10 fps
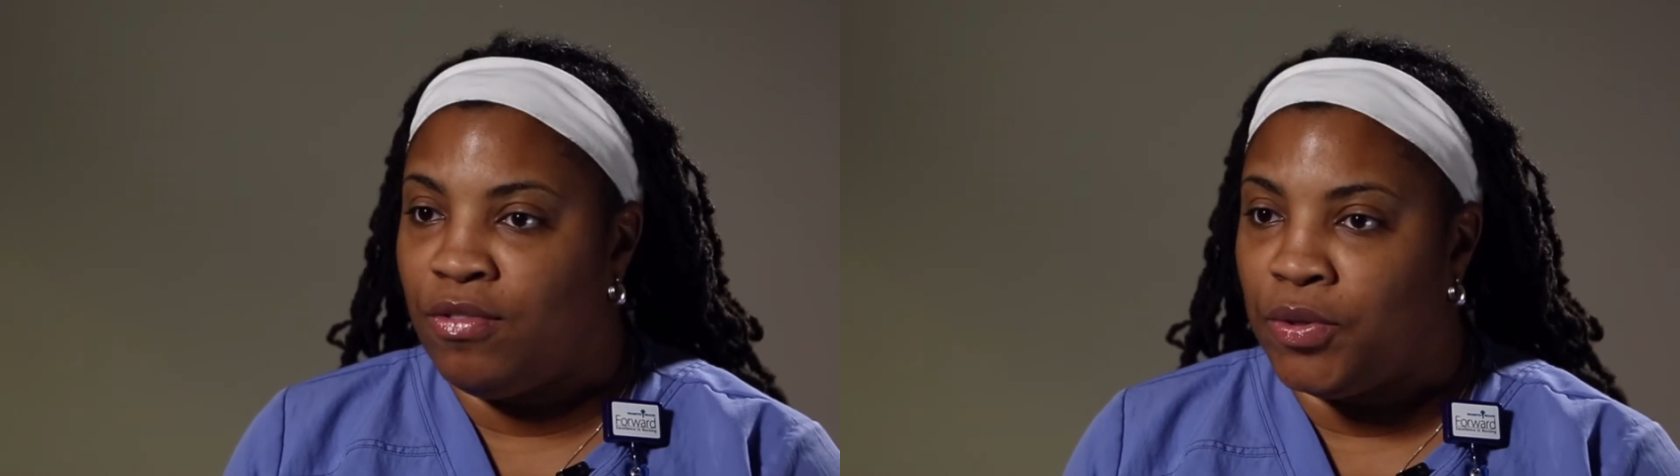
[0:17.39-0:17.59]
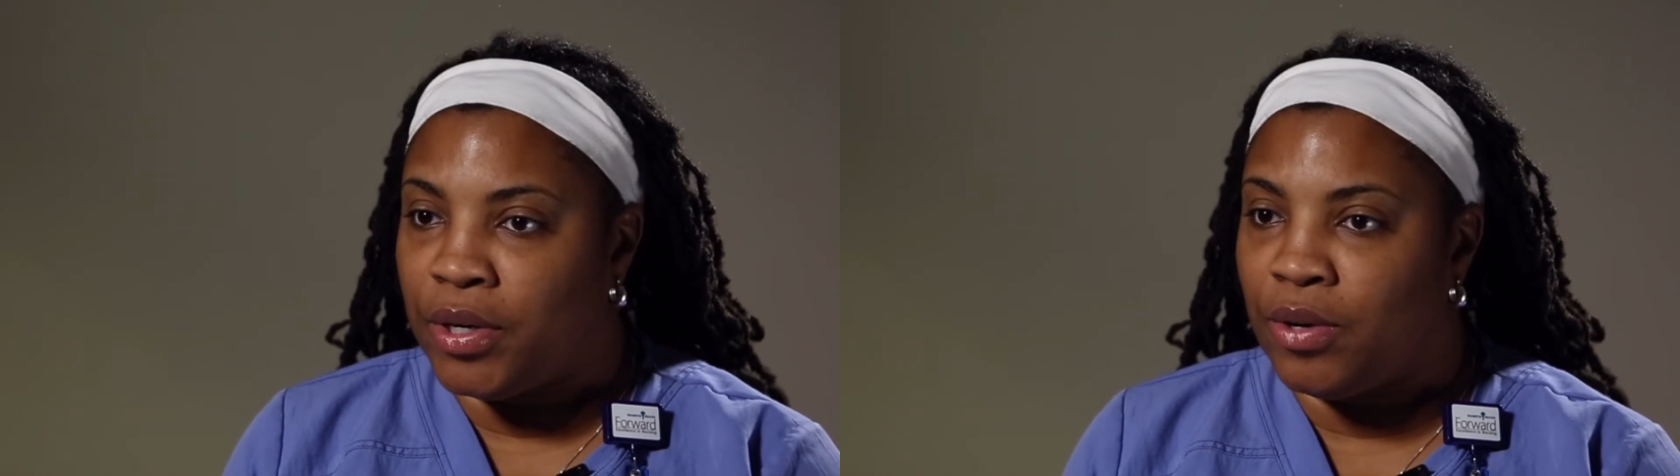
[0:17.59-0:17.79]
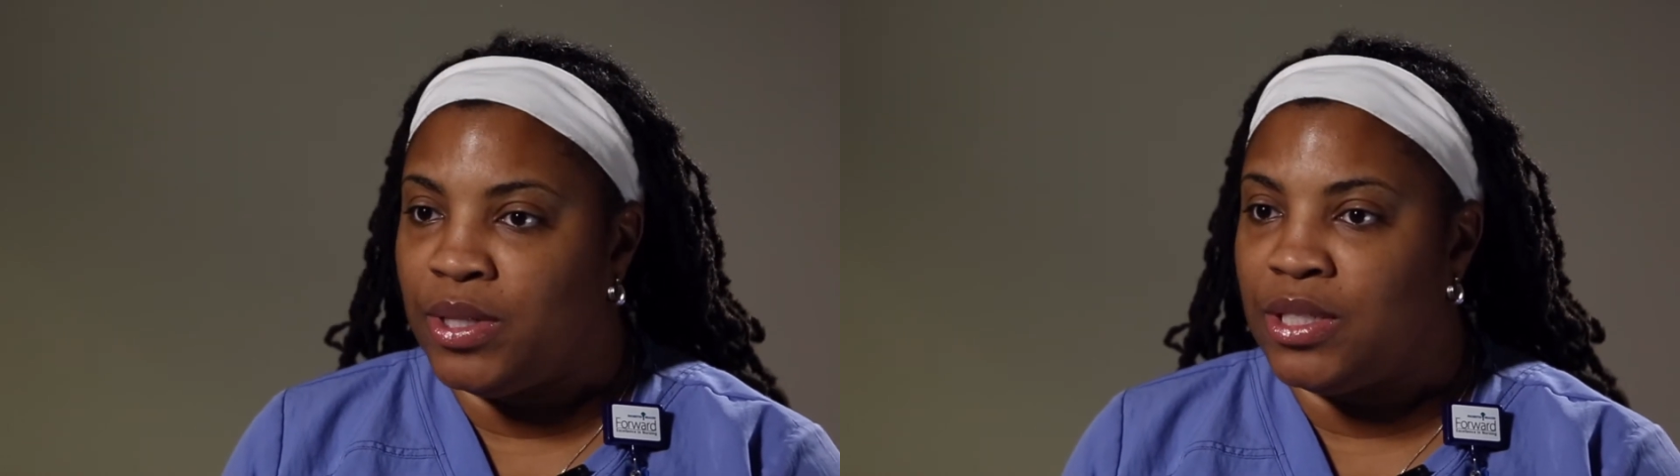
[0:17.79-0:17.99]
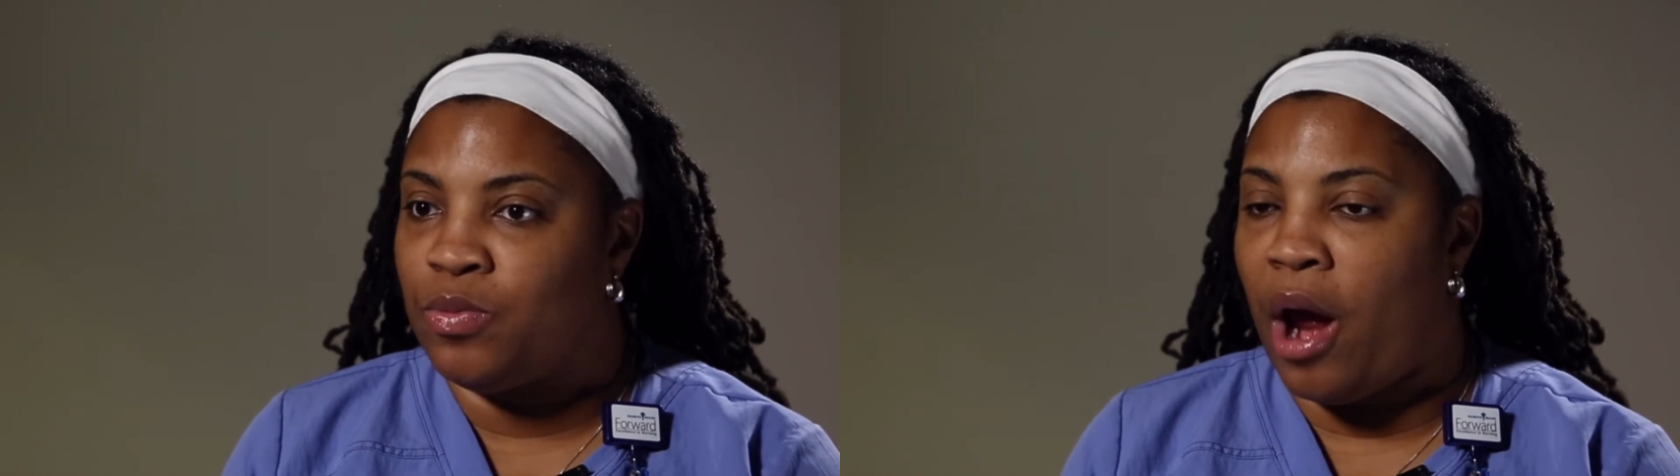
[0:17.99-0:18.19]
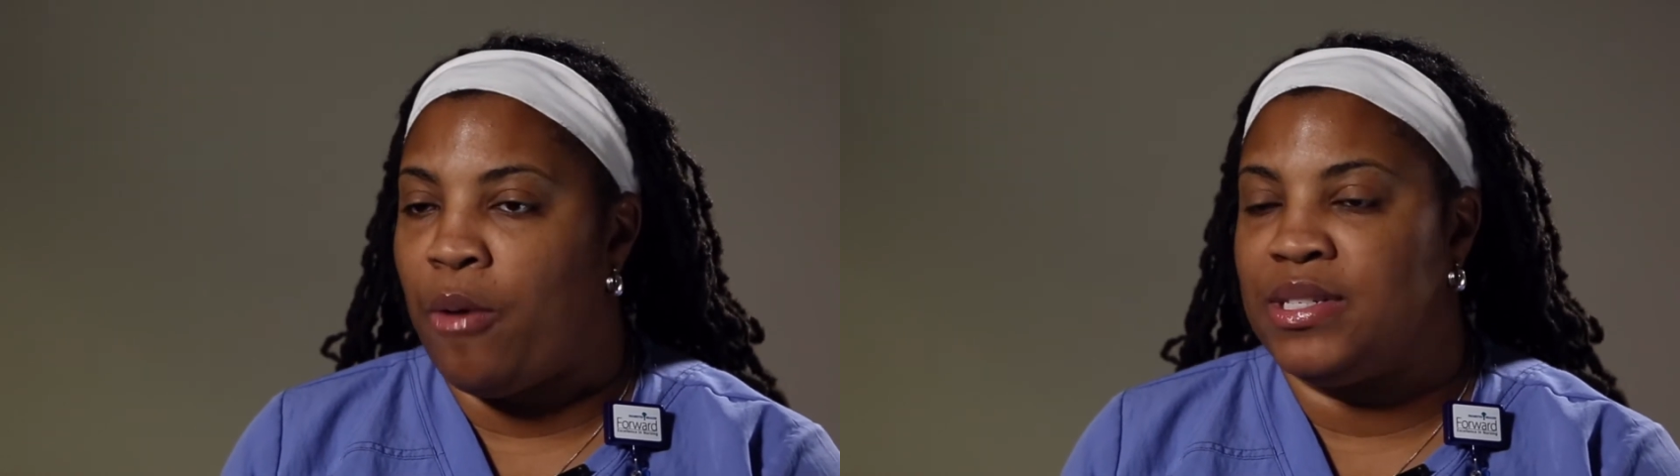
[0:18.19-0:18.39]
Florida, which
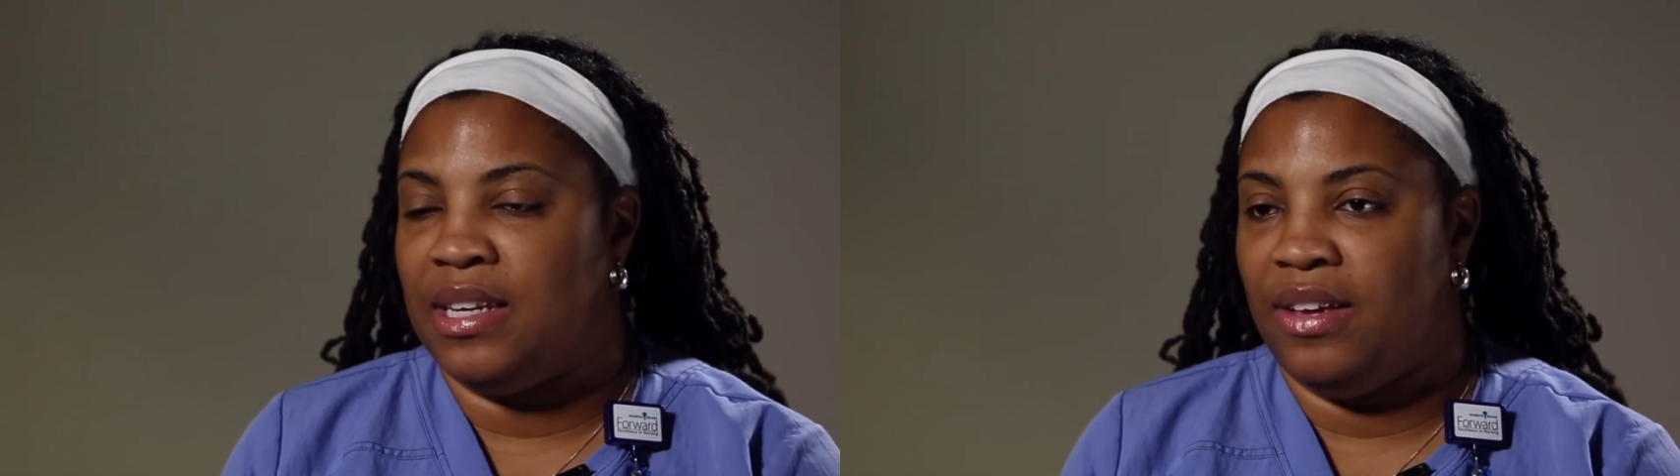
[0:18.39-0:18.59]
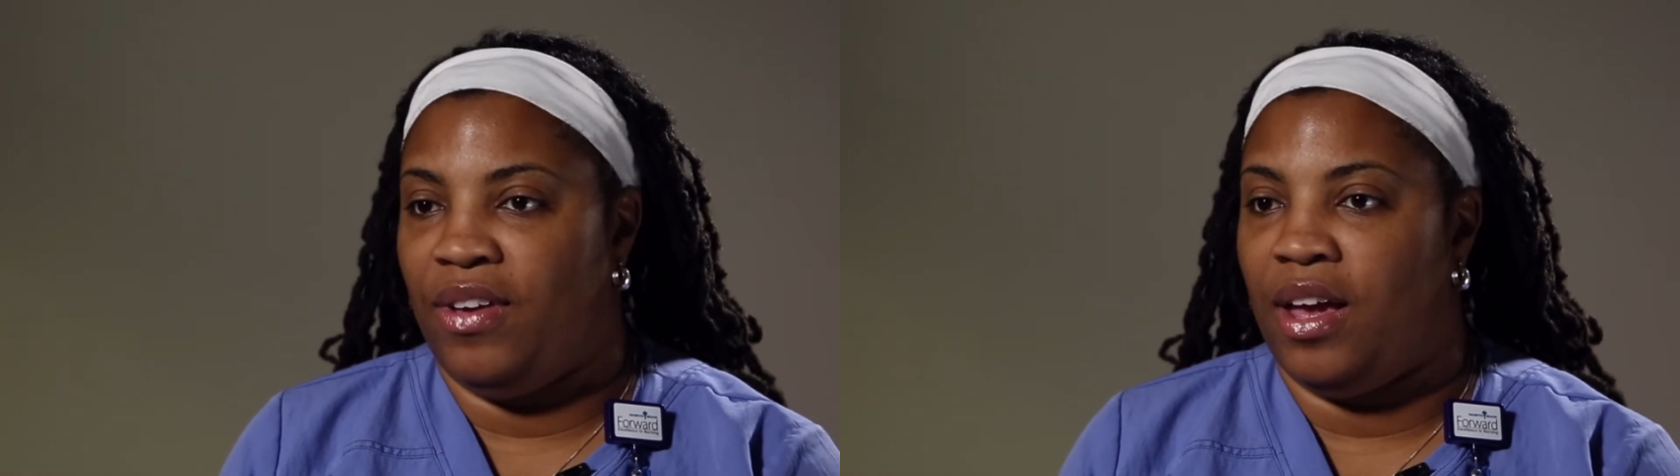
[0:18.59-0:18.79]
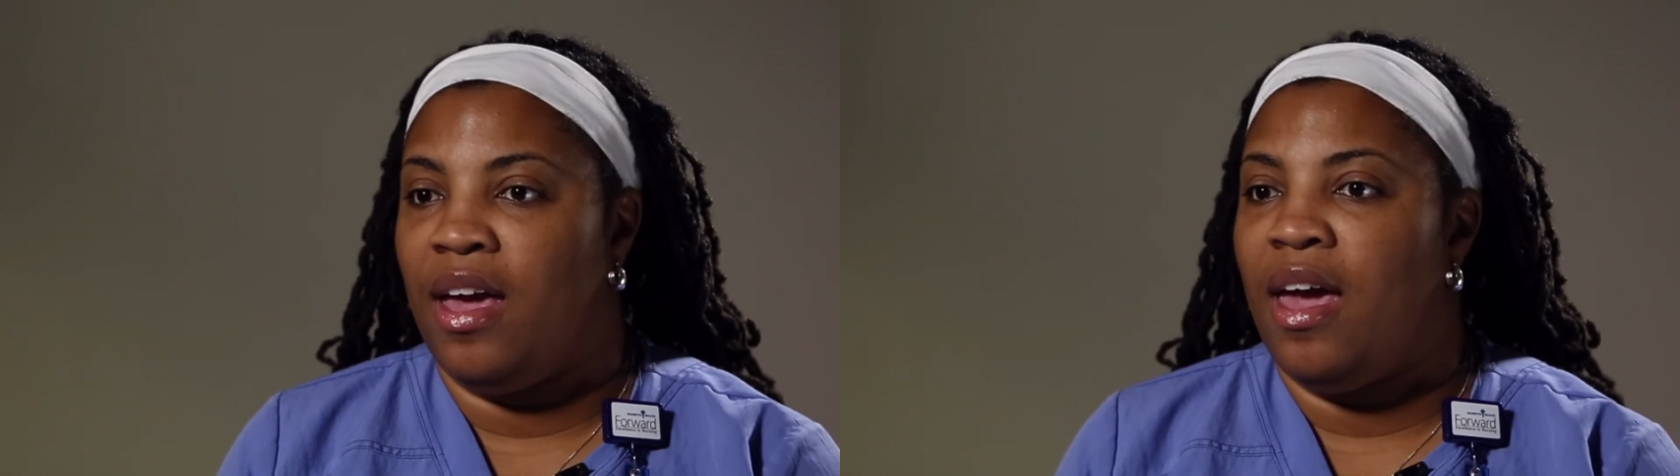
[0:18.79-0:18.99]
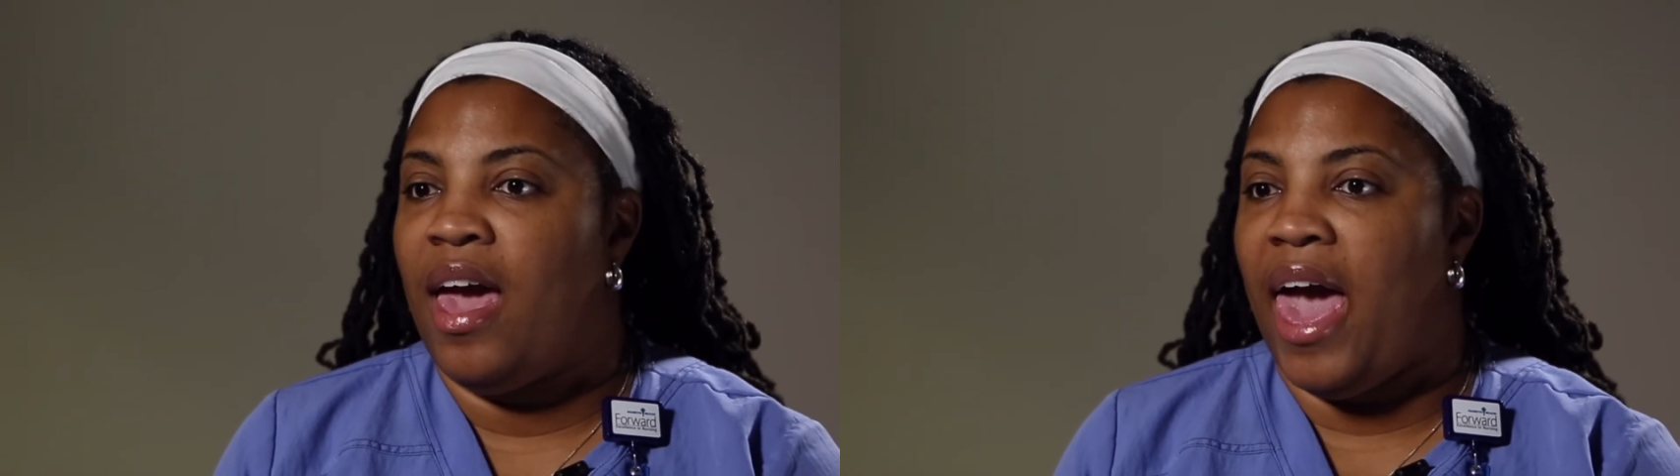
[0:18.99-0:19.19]
is where I was living